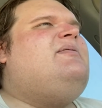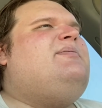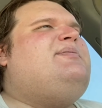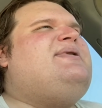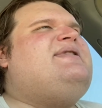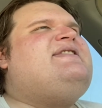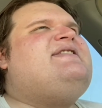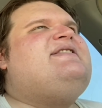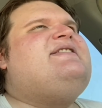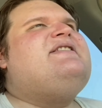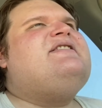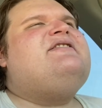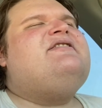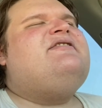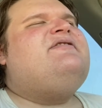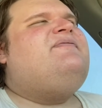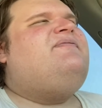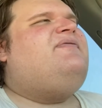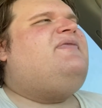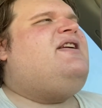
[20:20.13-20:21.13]
But still,
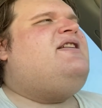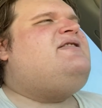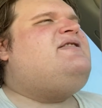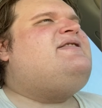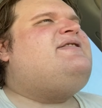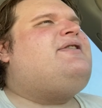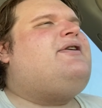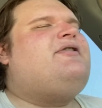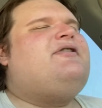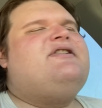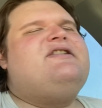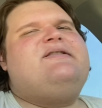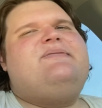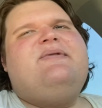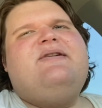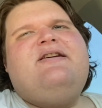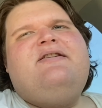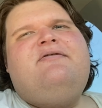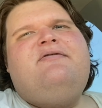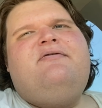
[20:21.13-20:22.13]
it just irks
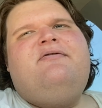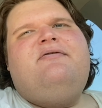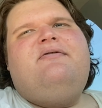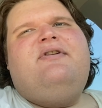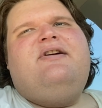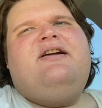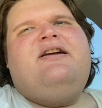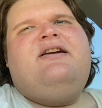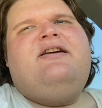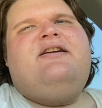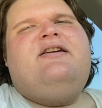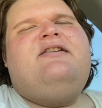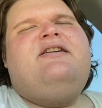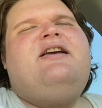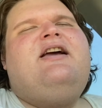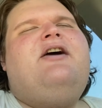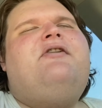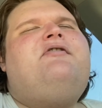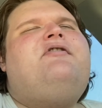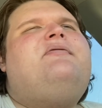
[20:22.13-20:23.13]
me when I
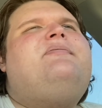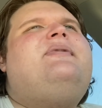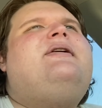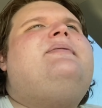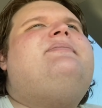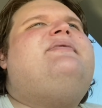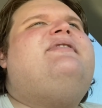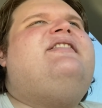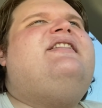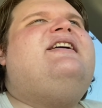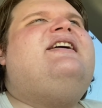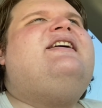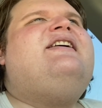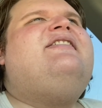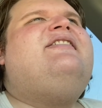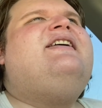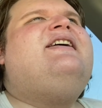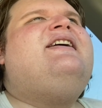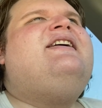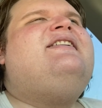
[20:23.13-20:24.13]
encounter people like
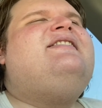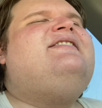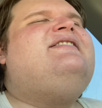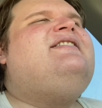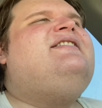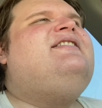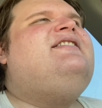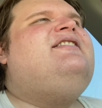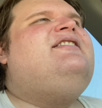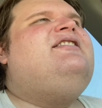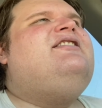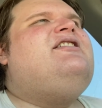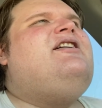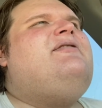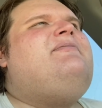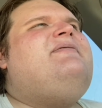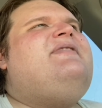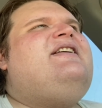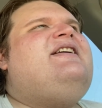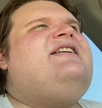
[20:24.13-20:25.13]
that.
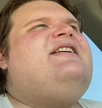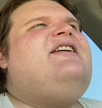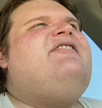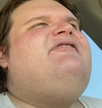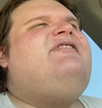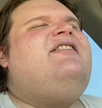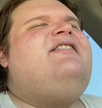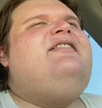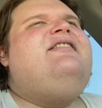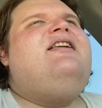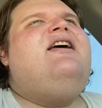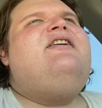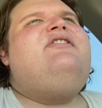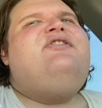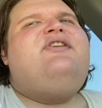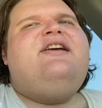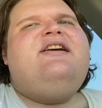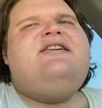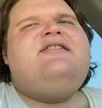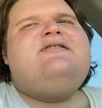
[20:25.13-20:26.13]
I'm like, I've done
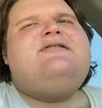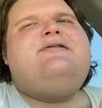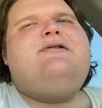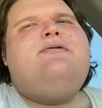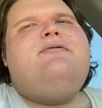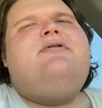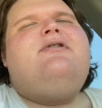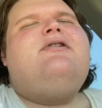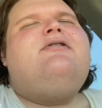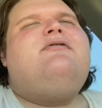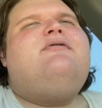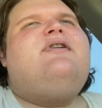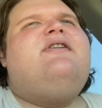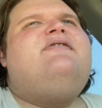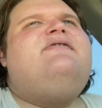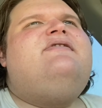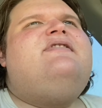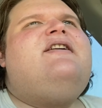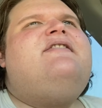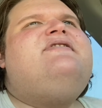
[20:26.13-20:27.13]
nothing to you.
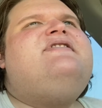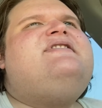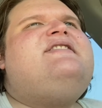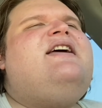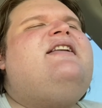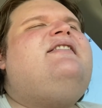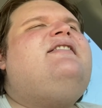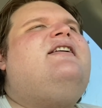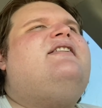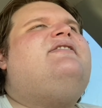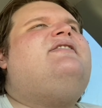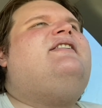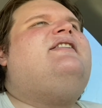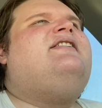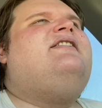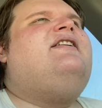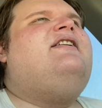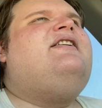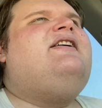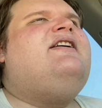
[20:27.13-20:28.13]
I've said
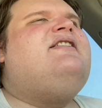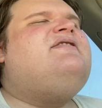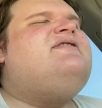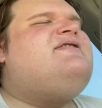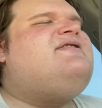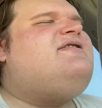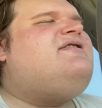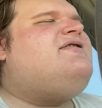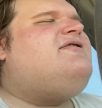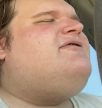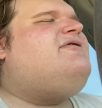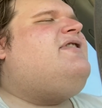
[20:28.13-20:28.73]
nothing against you.